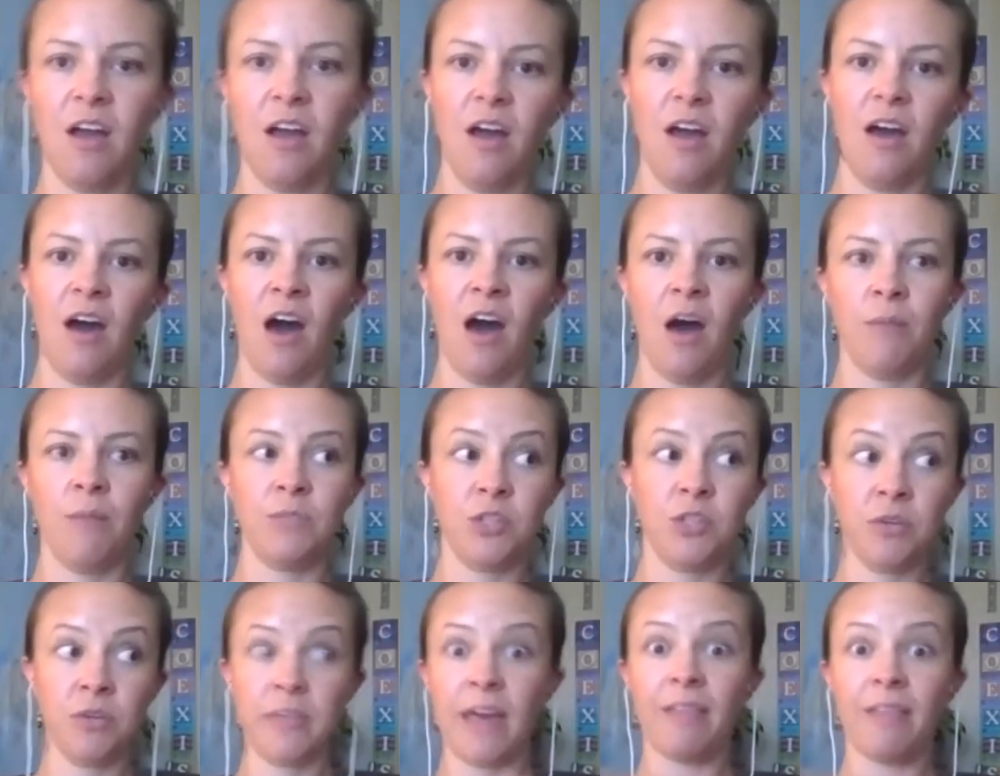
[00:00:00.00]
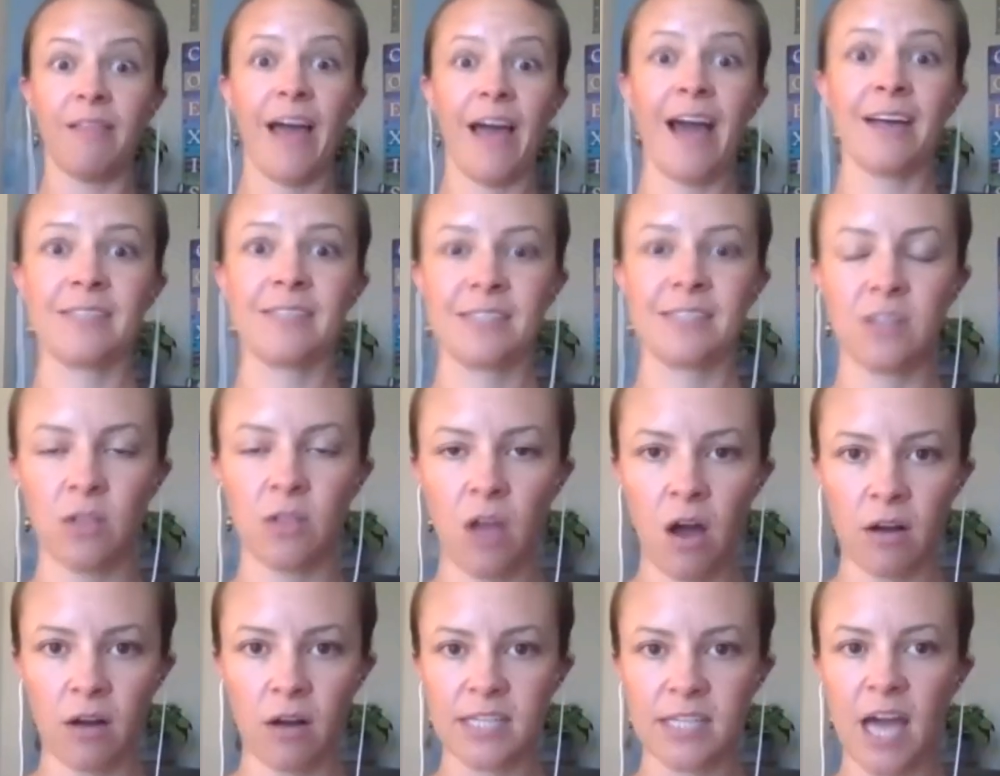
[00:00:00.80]
Um, do they last a
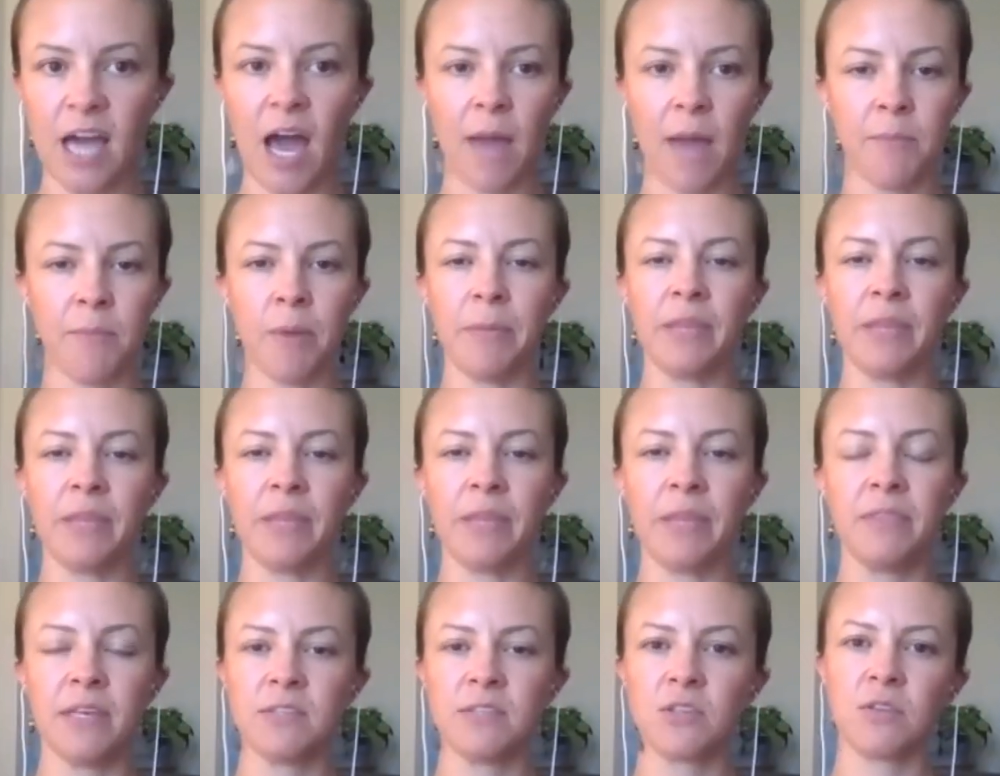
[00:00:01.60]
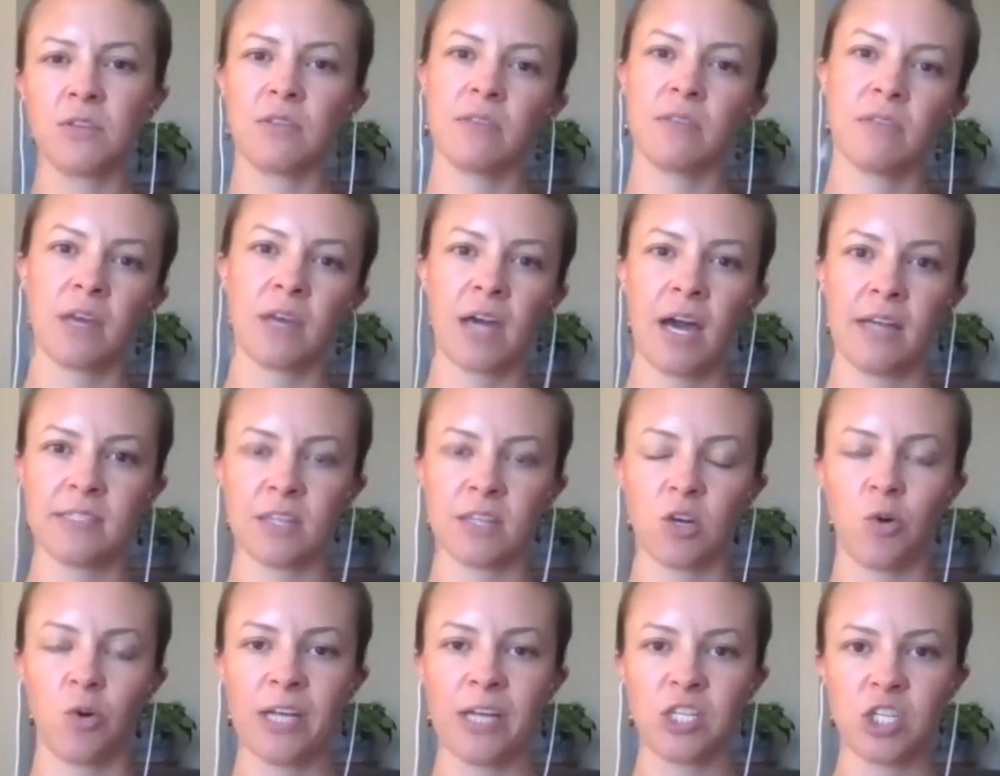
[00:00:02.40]
long time? I mean, these are the kinds of
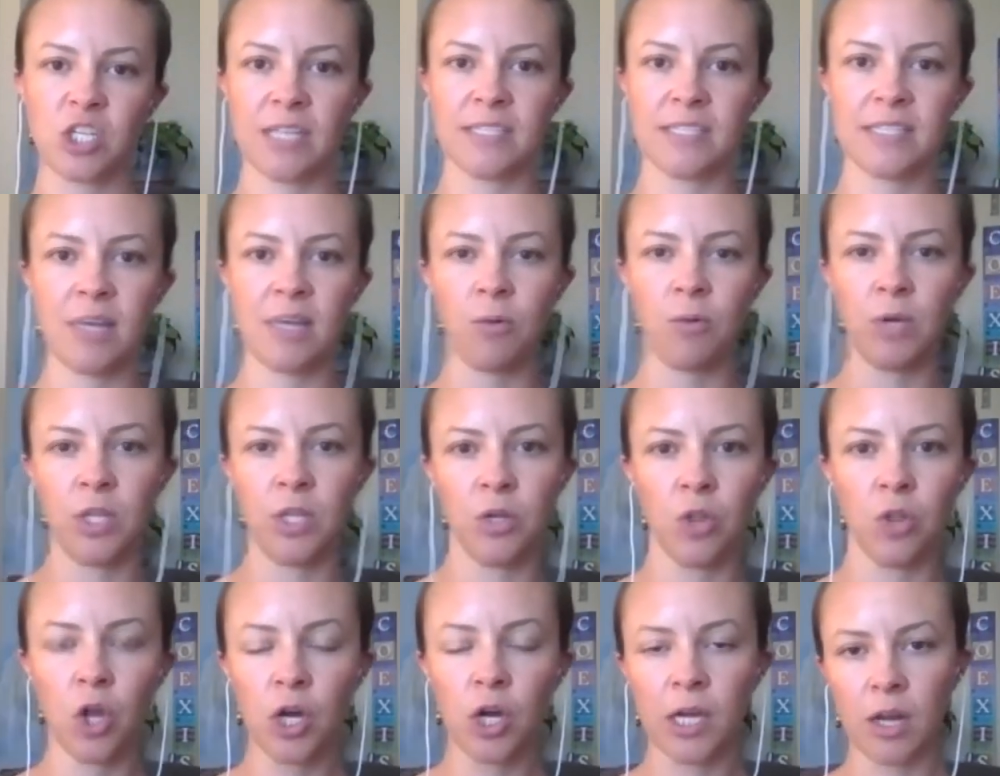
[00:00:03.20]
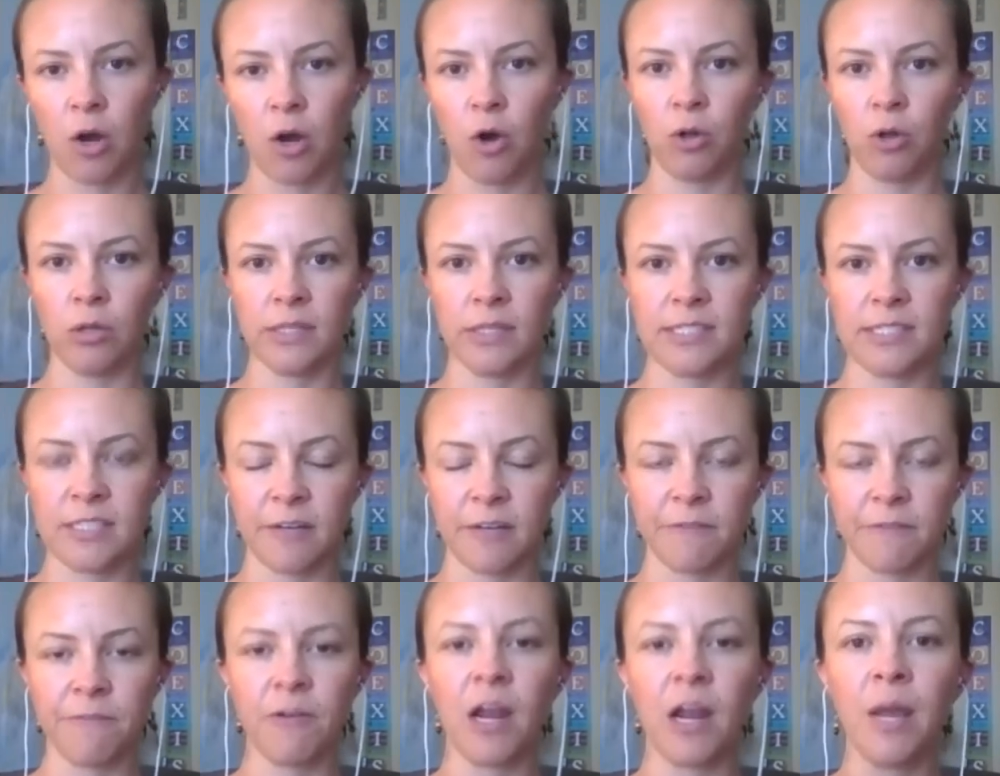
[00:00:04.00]
questions that when you look at a holistic
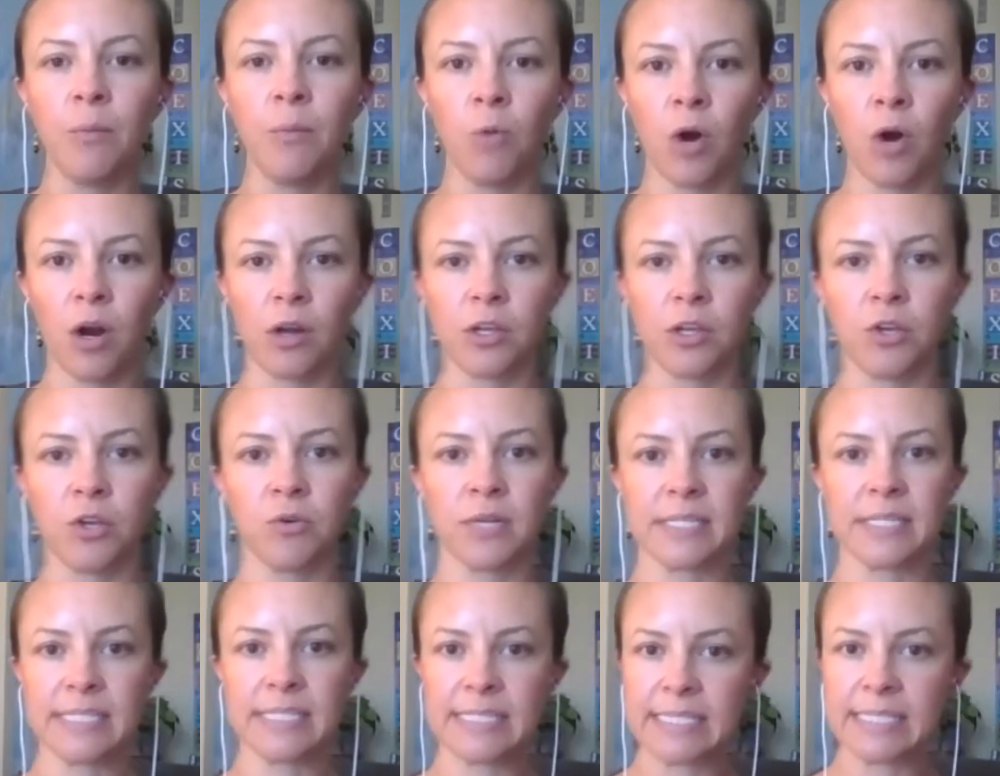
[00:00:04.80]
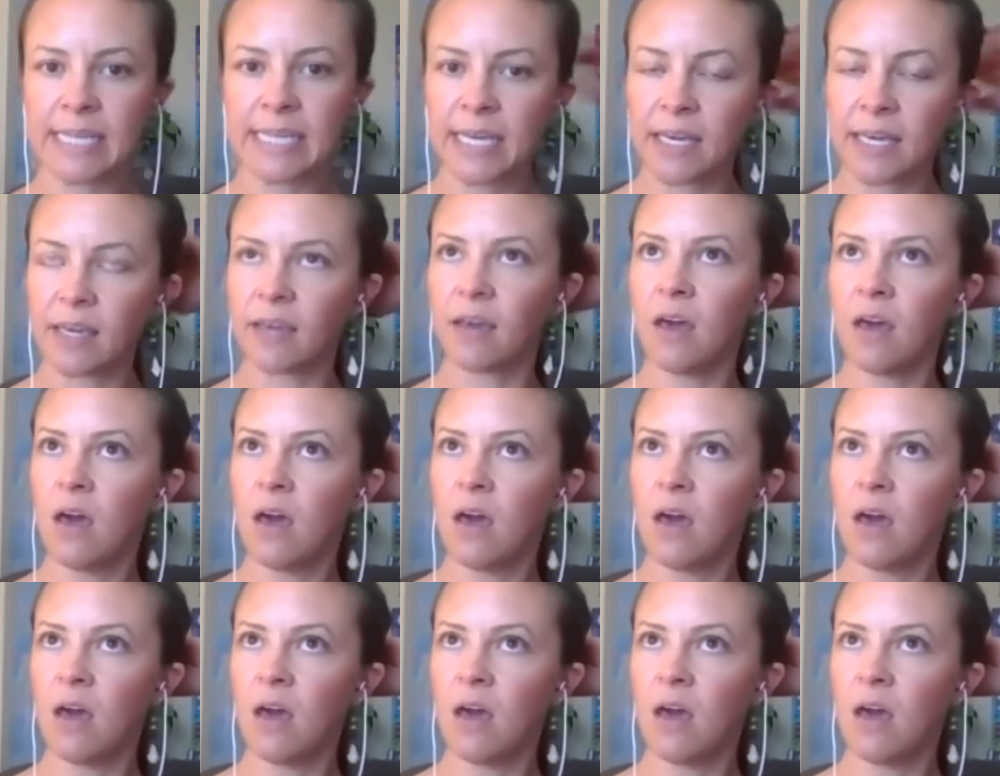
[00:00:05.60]
framework, you can see